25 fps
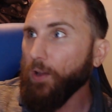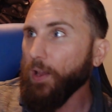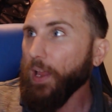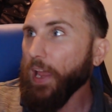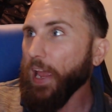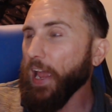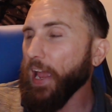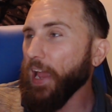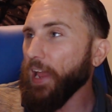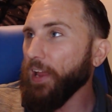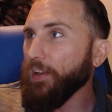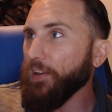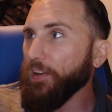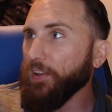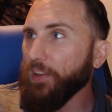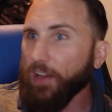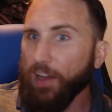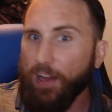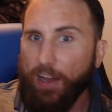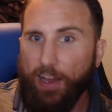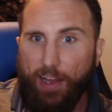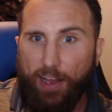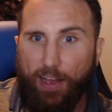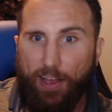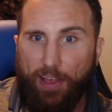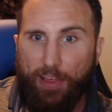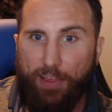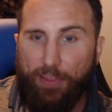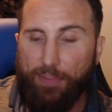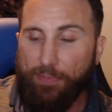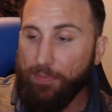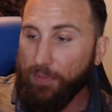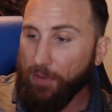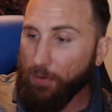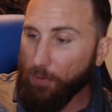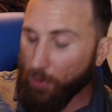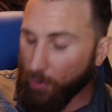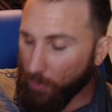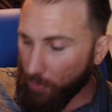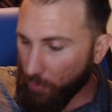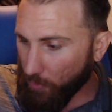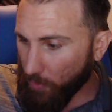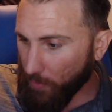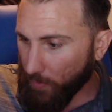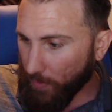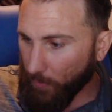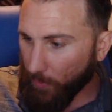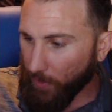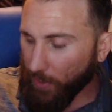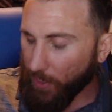And, uh, well,
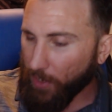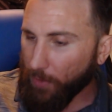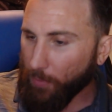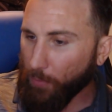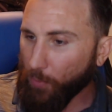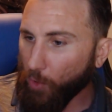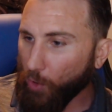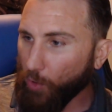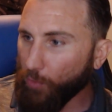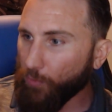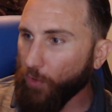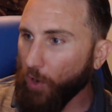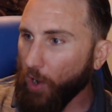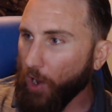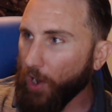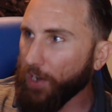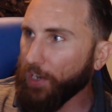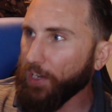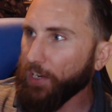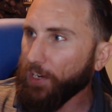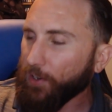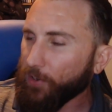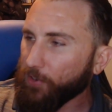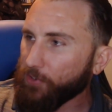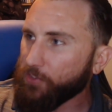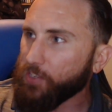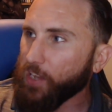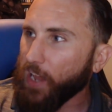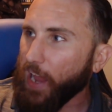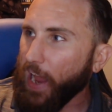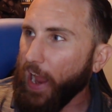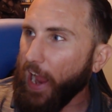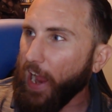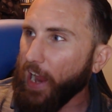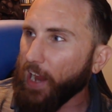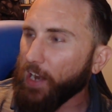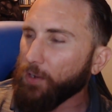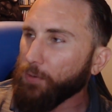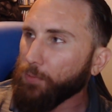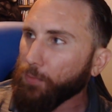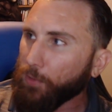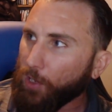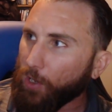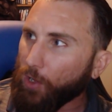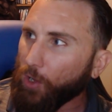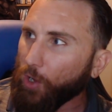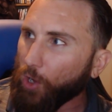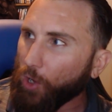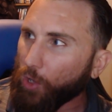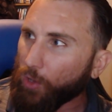we're going to move on here to Adam
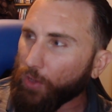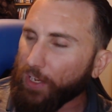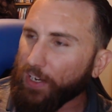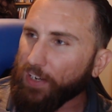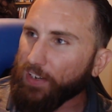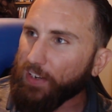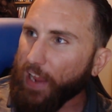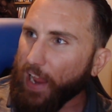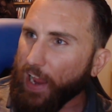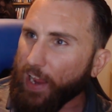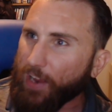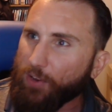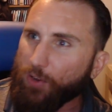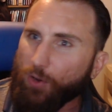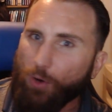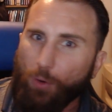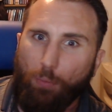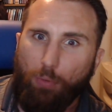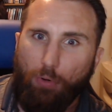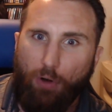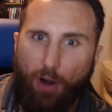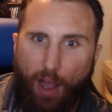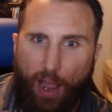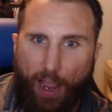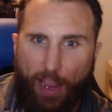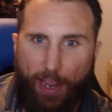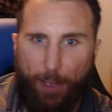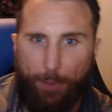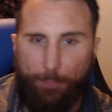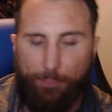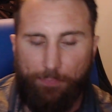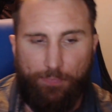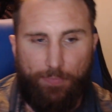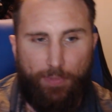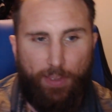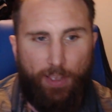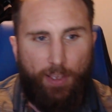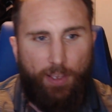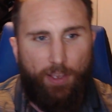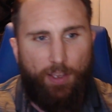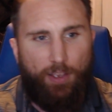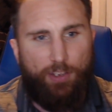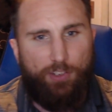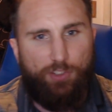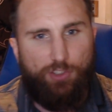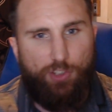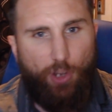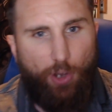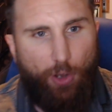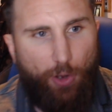Cole and Daniel Bryan.
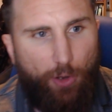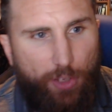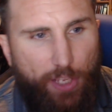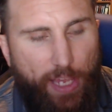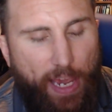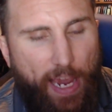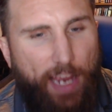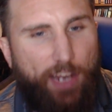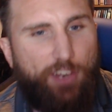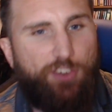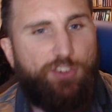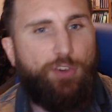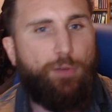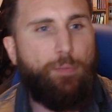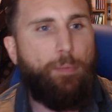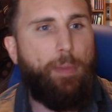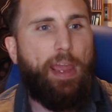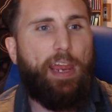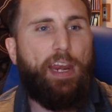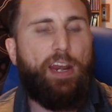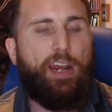So you had your main